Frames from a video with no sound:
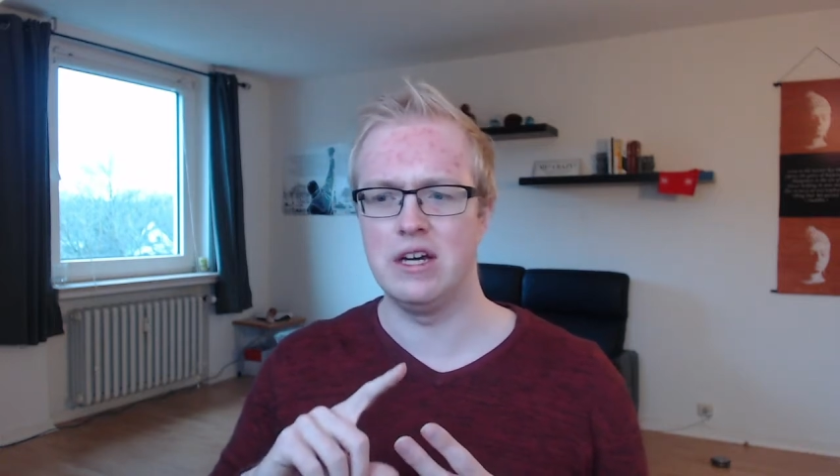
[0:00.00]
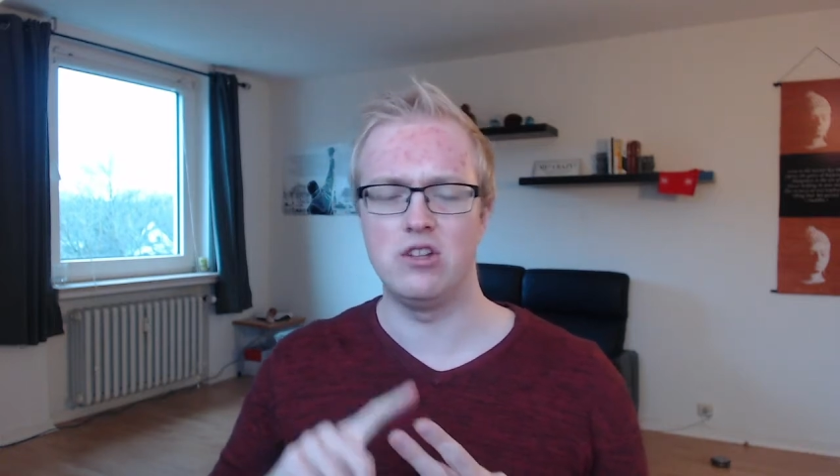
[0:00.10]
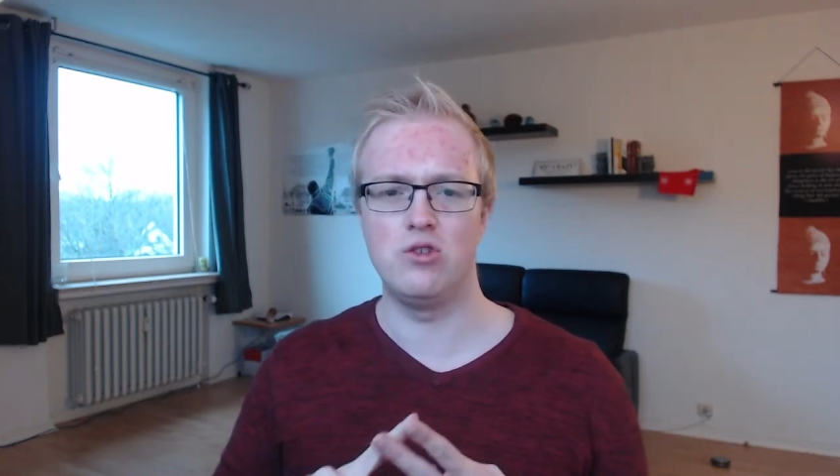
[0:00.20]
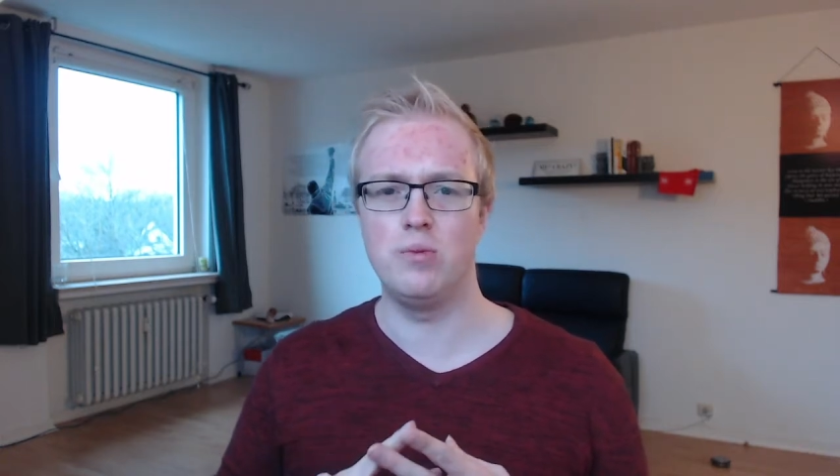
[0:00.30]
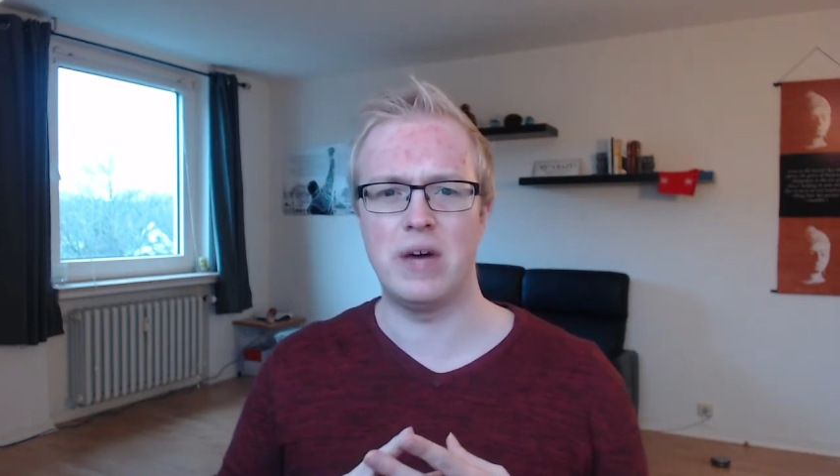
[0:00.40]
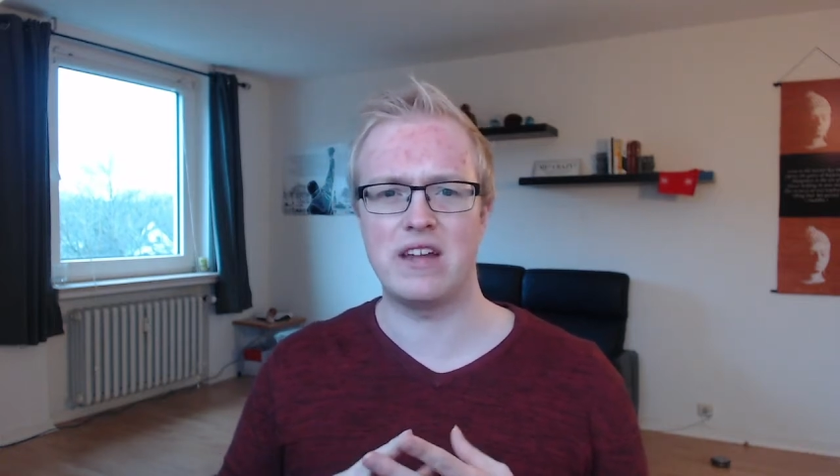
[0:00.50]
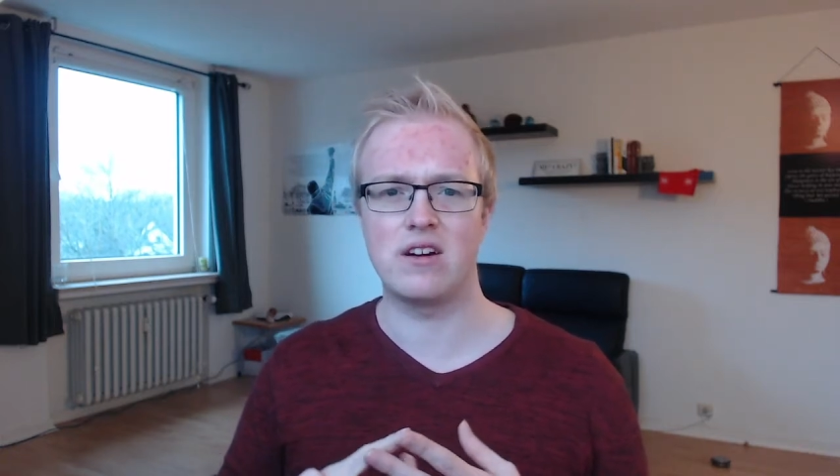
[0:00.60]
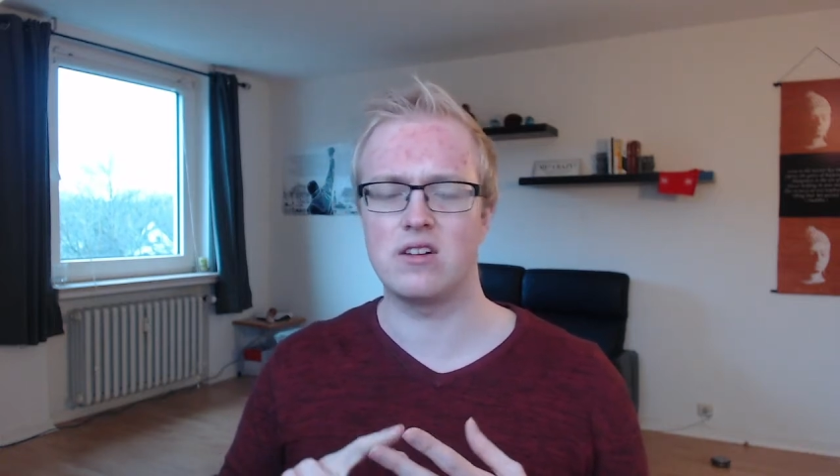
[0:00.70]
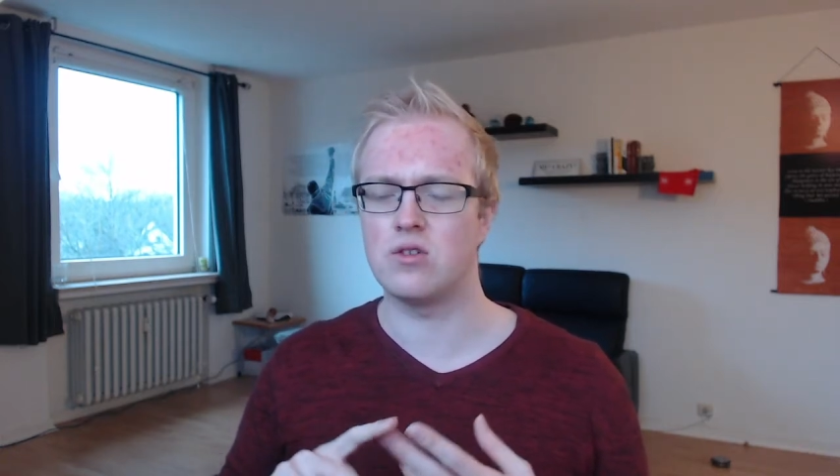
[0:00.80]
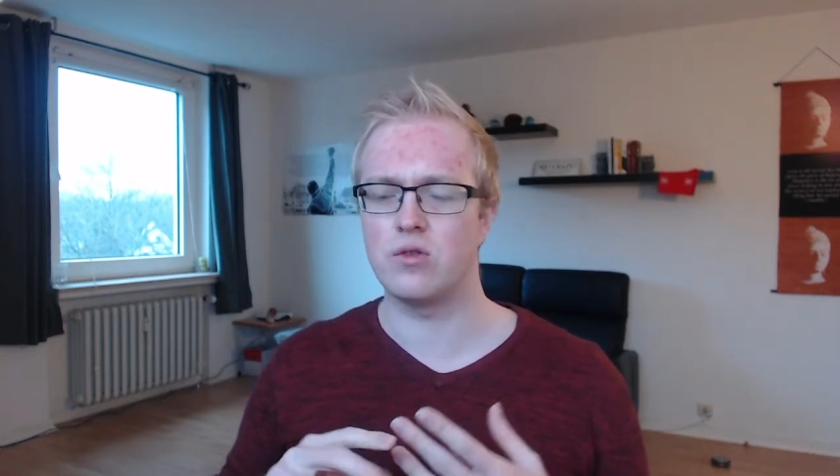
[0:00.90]
do
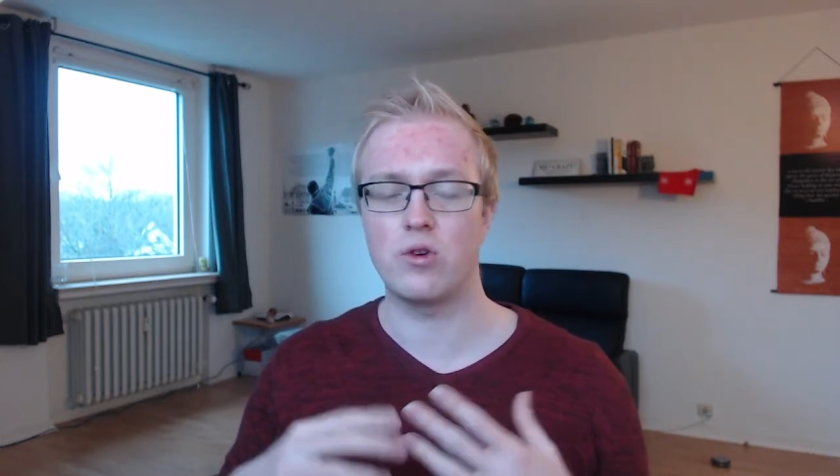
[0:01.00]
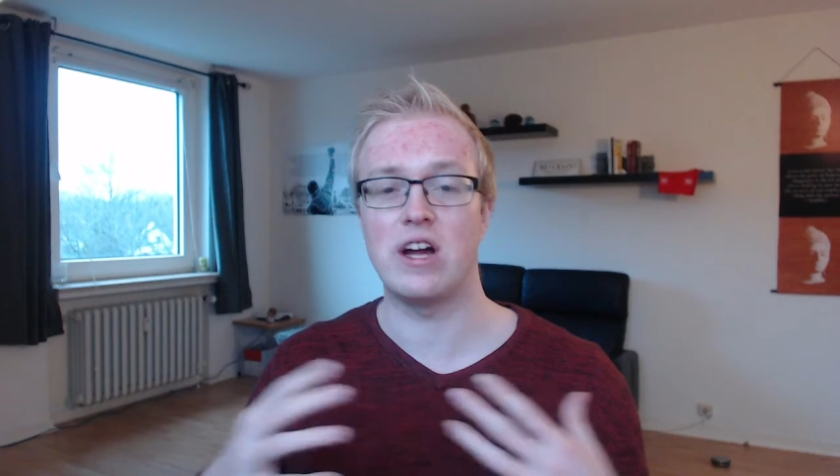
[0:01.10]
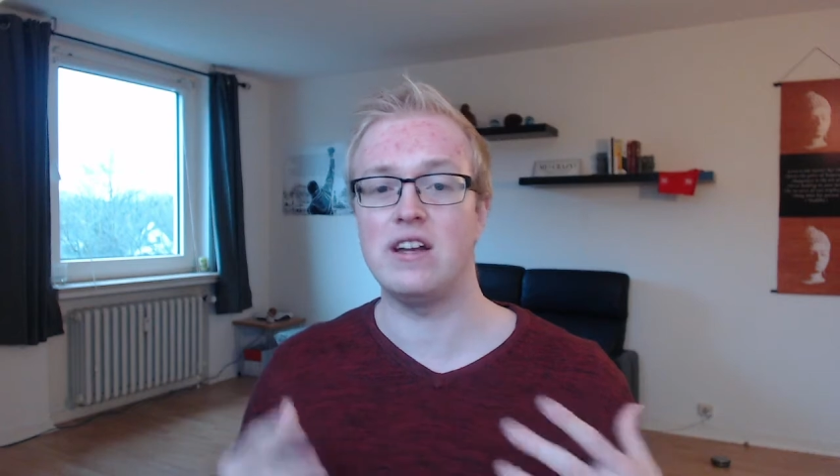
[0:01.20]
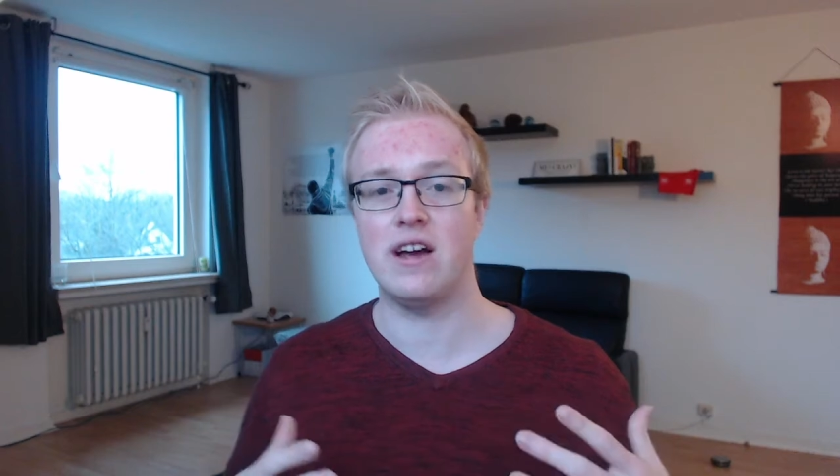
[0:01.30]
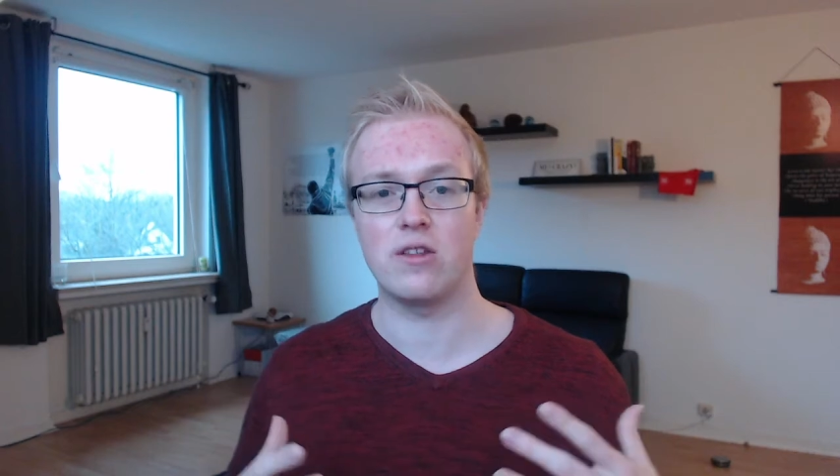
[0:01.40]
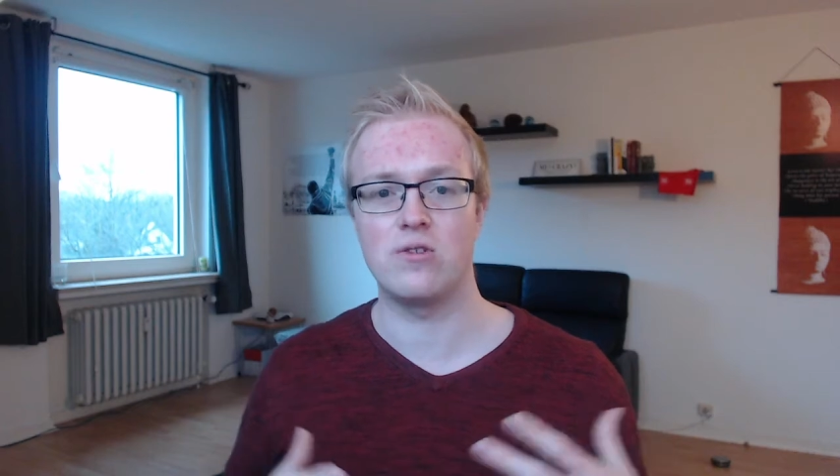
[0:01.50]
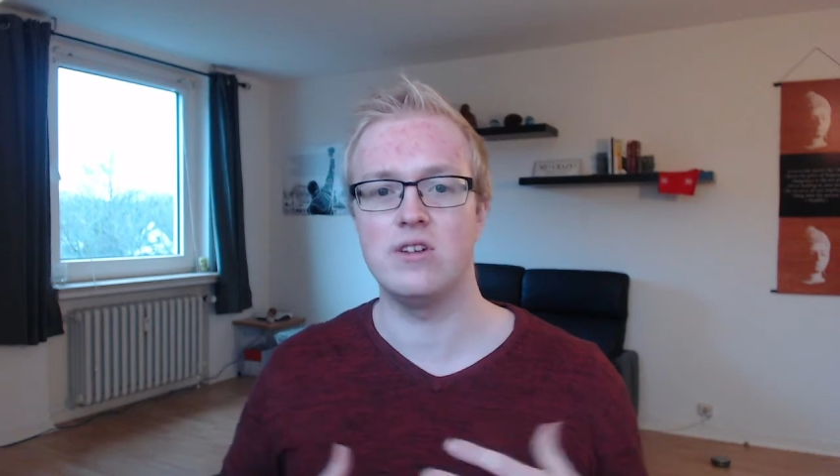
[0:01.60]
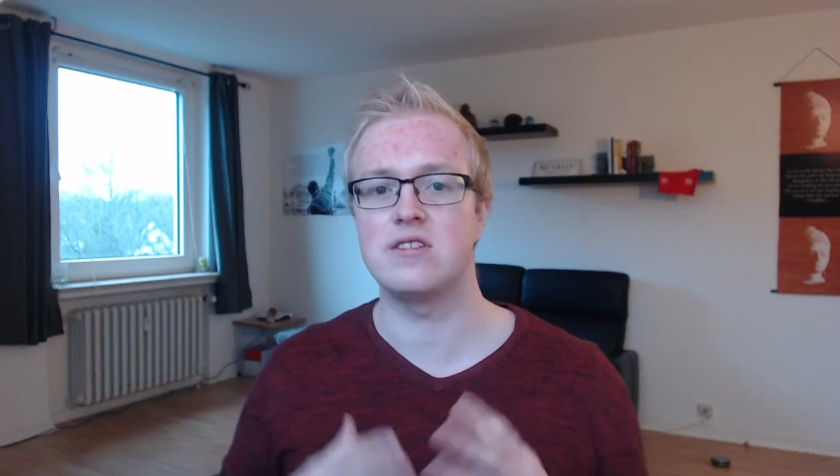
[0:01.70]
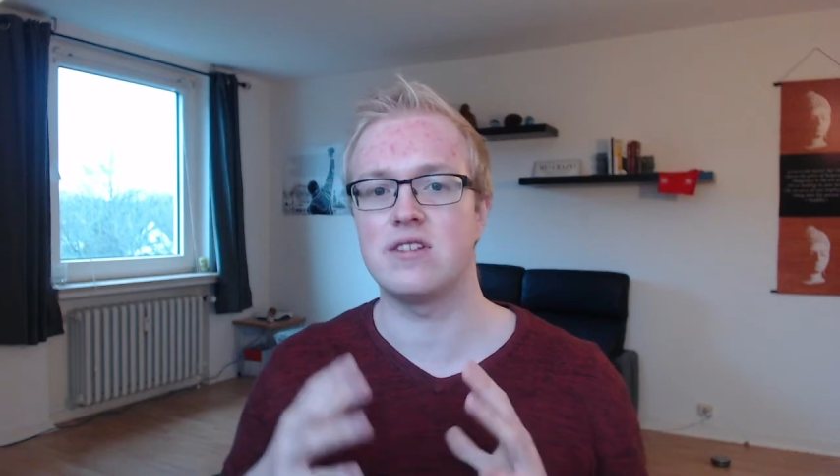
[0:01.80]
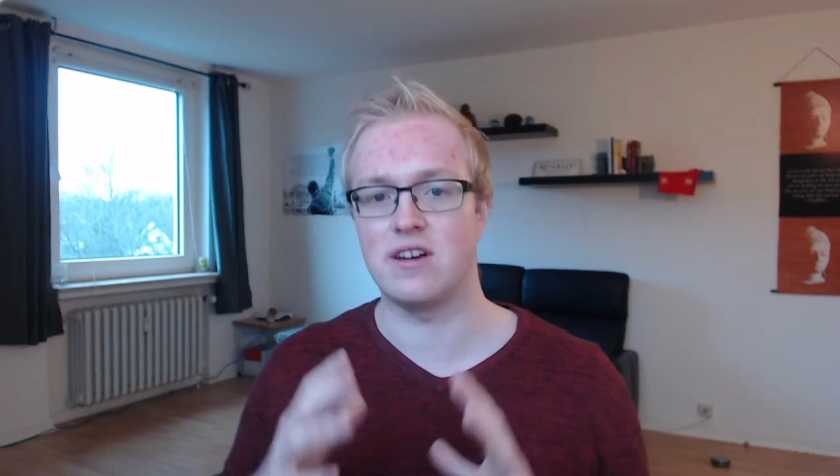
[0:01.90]
better or for any other reason